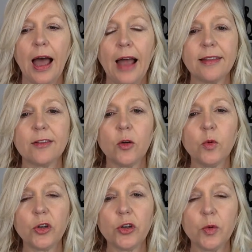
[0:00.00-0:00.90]
And so,
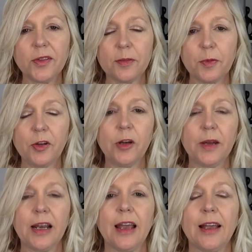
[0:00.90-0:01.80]
what you want to be
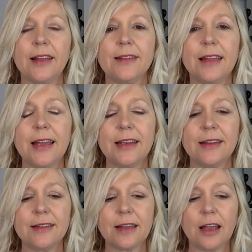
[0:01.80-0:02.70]
doing, like I said,
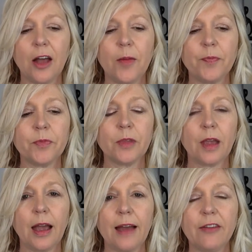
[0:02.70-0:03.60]
is
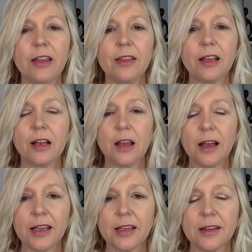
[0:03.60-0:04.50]
having the
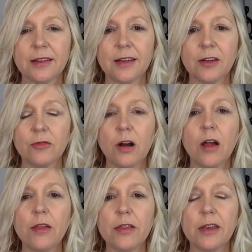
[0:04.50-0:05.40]
client,
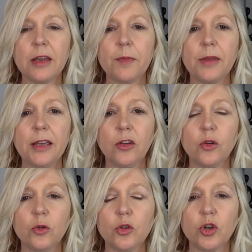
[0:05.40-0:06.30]
rather than it being
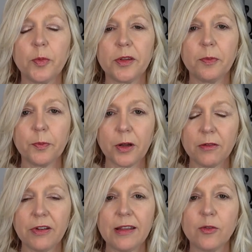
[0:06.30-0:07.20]
your job to
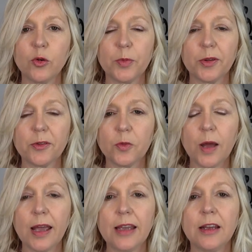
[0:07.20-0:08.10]
convince or
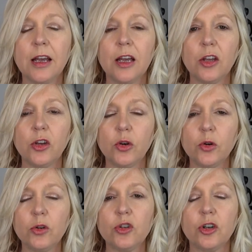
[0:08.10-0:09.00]
persuade,
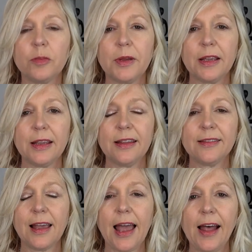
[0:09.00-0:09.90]
your job is
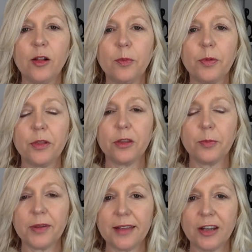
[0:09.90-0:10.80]
to help the
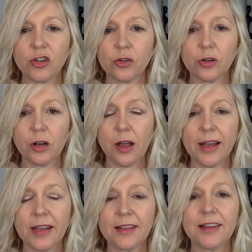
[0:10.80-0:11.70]
potential
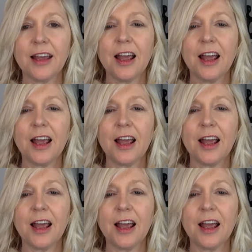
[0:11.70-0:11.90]
client